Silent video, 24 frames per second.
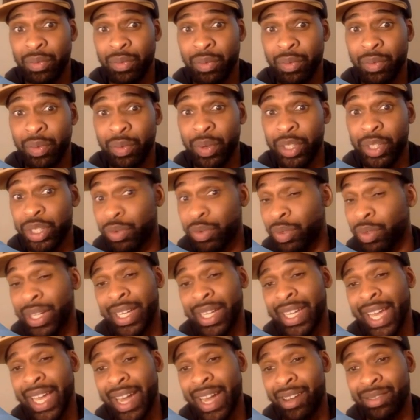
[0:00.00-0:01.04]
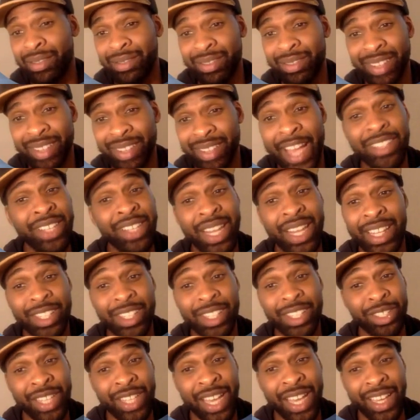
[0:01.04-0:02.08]
which wouldn't count. Exiling
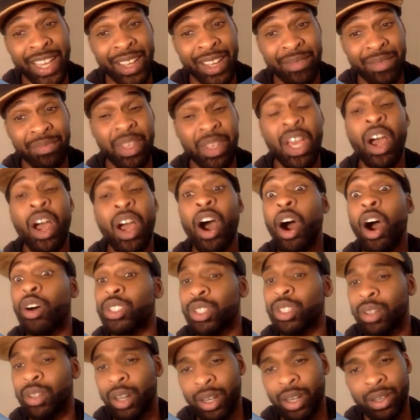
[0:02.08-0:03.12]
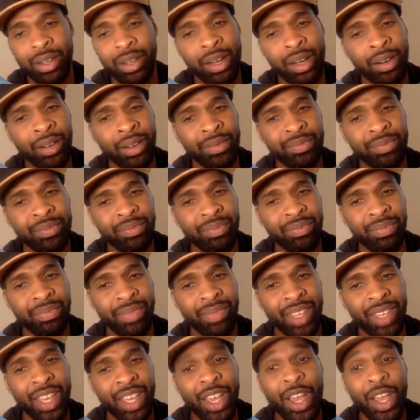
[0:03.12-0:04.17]
does not count. Also, hold on.
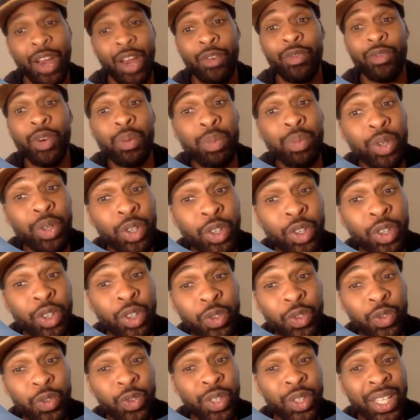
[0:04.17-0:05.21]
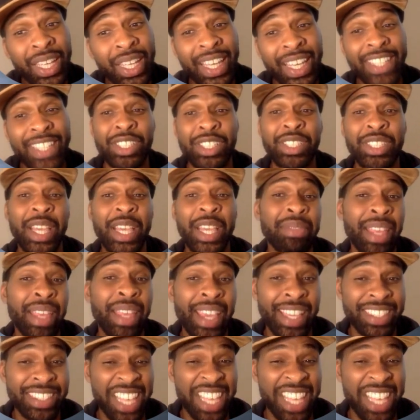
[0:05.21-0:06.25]
Remove is the same
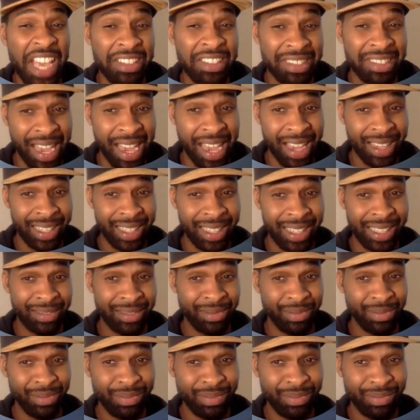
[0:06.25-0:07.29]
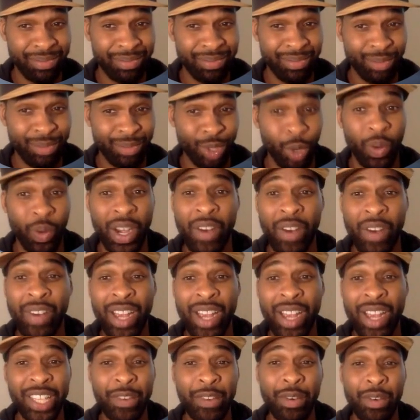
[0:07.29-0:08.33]
thing as exiling. So whenever I
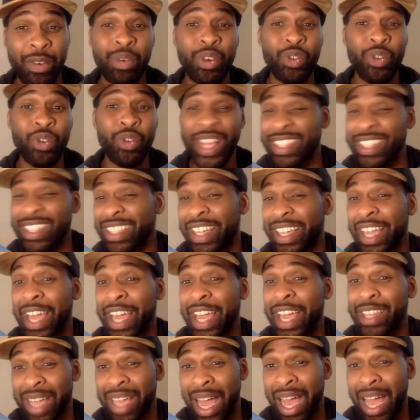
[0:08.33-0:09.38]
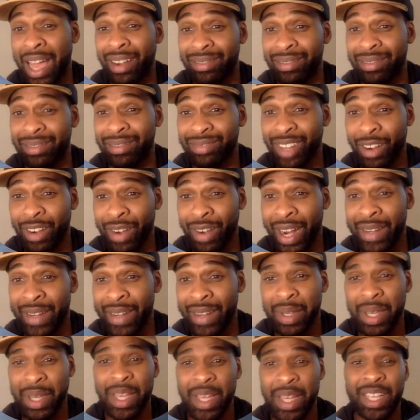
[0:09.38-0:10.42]
say remove, that's like exile. All right.
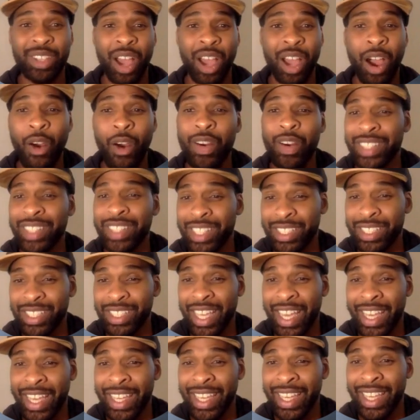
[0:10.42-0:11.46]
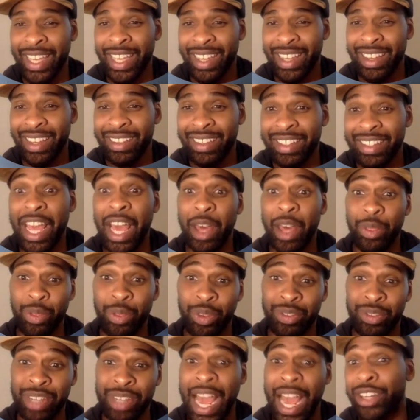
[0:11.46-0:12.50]
So I always need to say death,
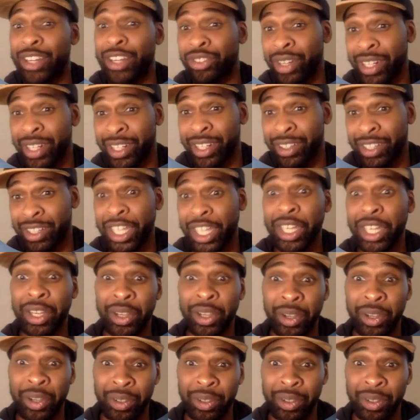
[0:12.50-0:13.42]
die trigger, kill.